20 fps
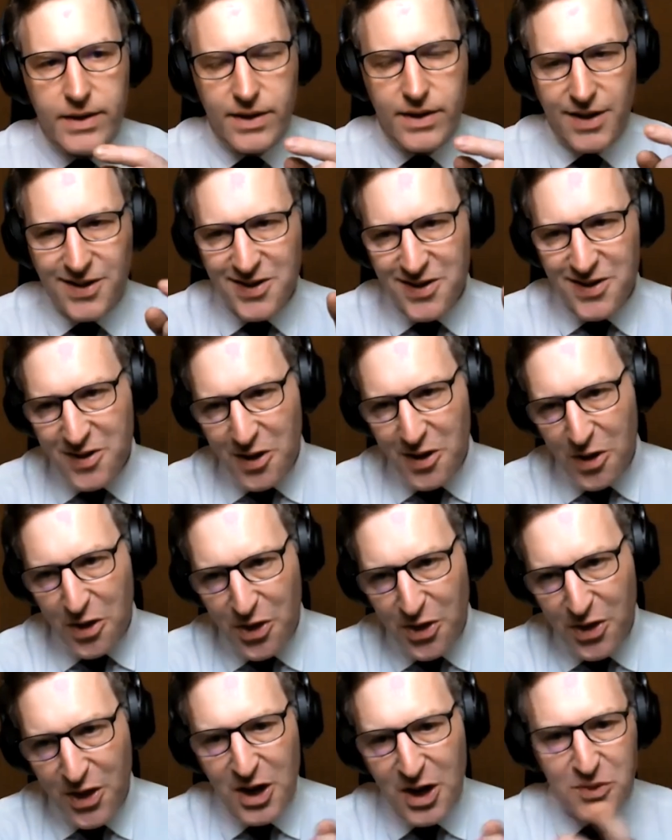and the
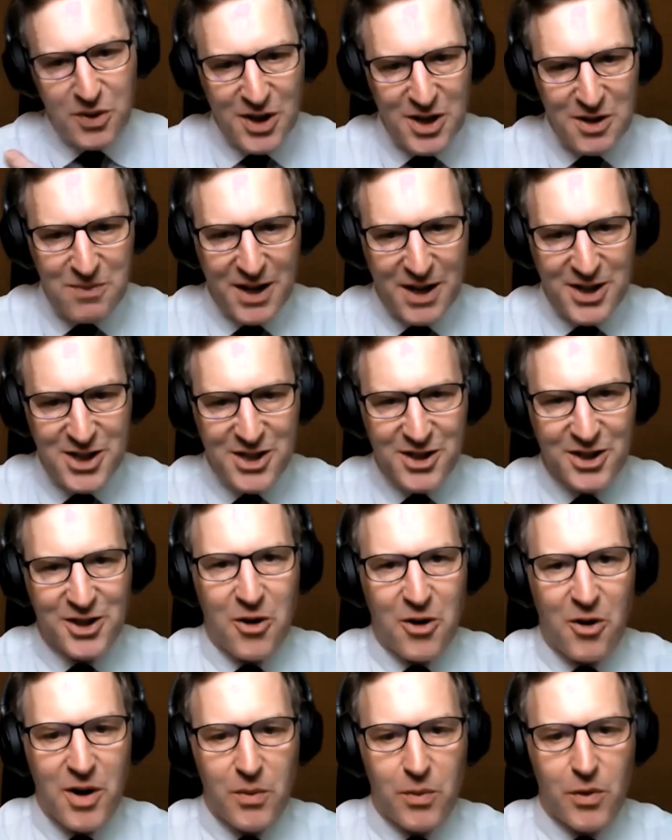third one you mentioned,
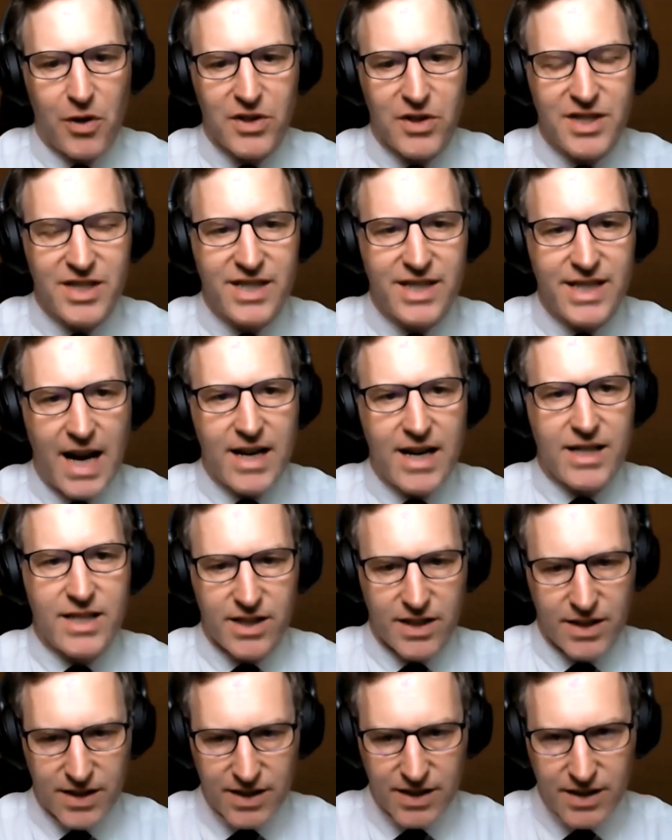Cory, was
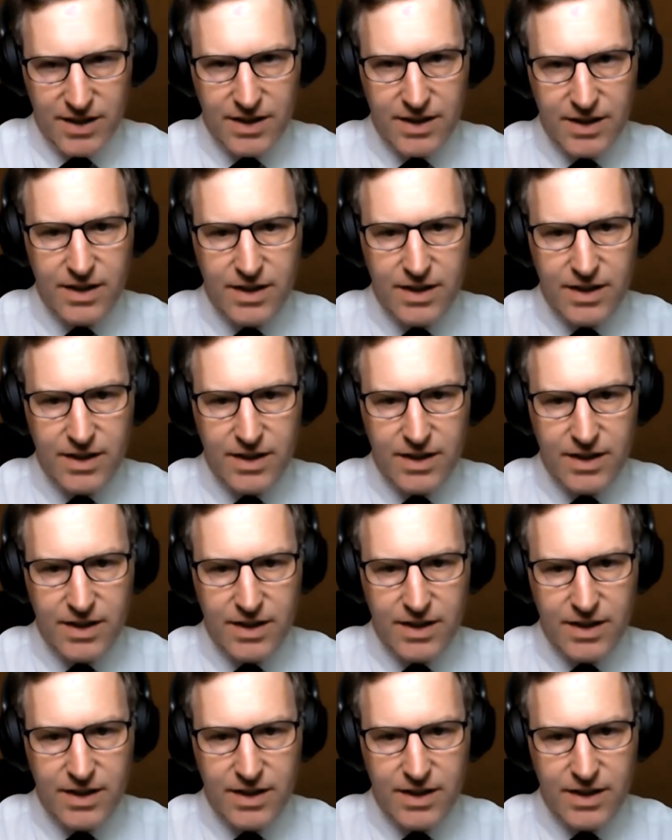Denison.